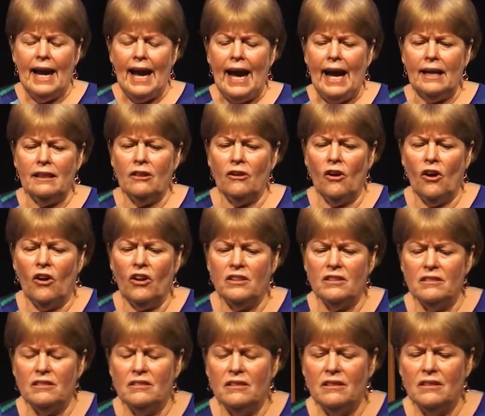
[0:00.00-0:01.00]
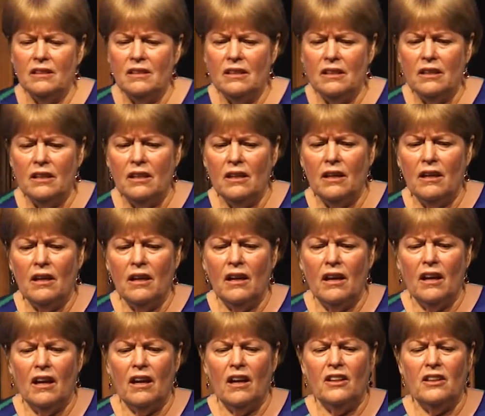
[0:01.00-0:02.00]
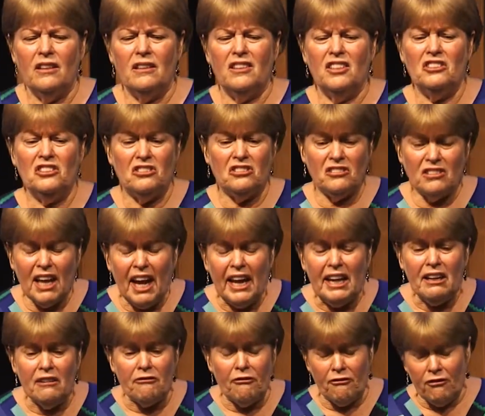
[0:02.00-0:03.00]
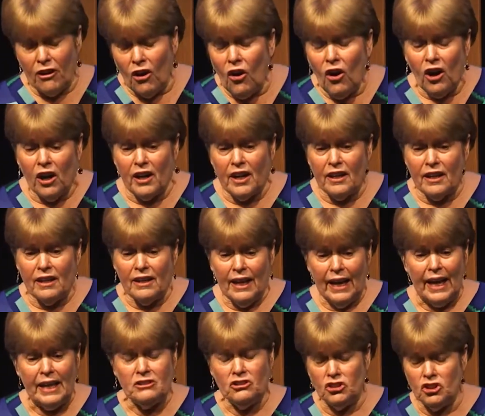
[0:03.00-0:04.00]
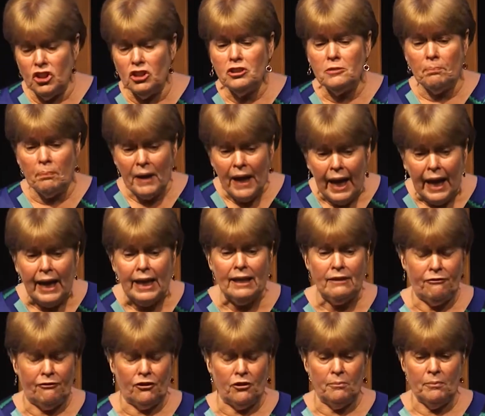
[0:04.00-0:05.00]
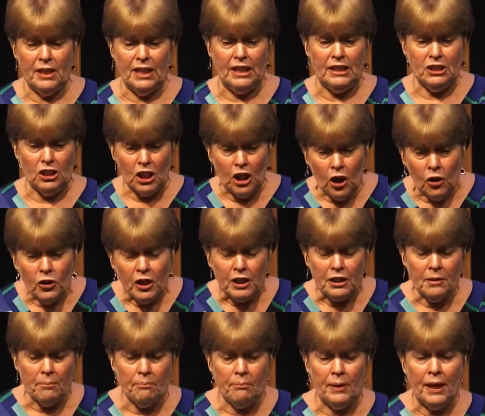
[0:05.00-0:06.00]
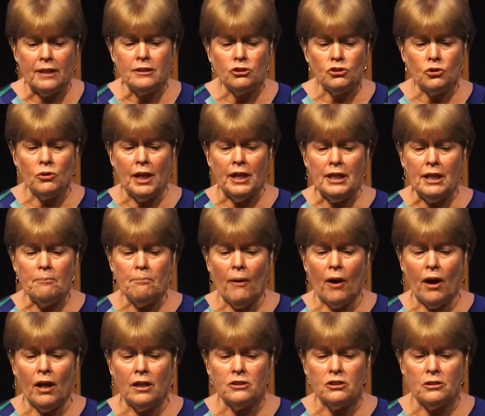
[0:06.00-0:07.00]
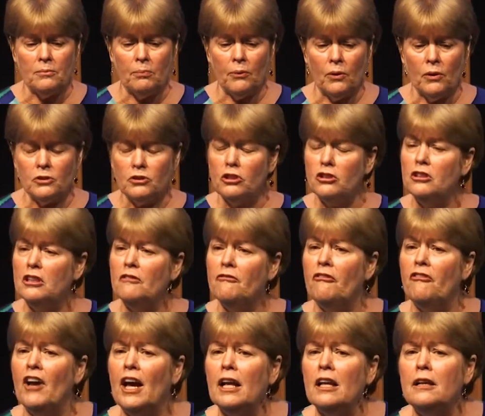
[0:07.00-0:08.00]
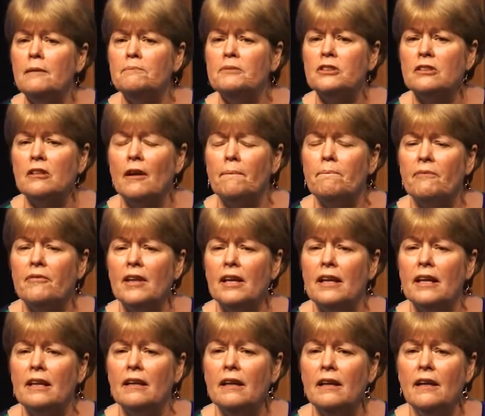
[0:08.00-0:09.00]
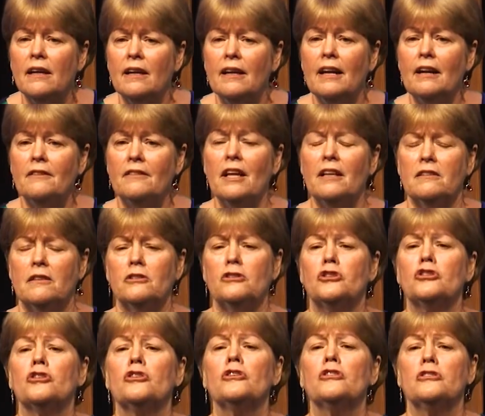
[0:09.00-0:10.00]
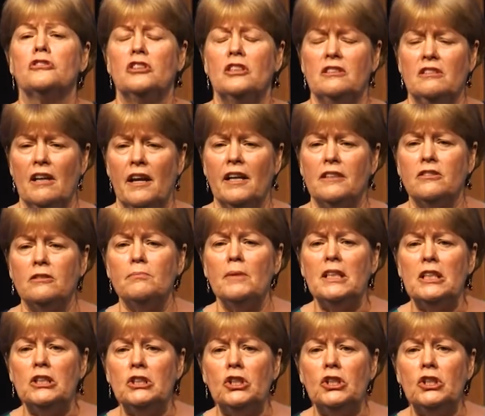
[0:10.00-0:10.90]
I thought, the state of Florida has just paid for me to go get the best training possible to develop something that the church has asked me to